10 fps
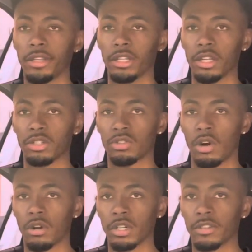Get
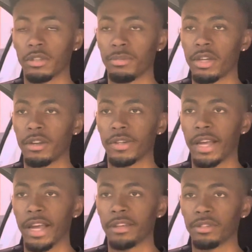strong enough to be able to
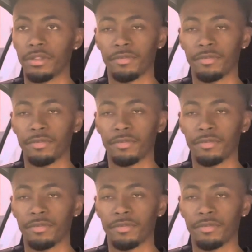handle the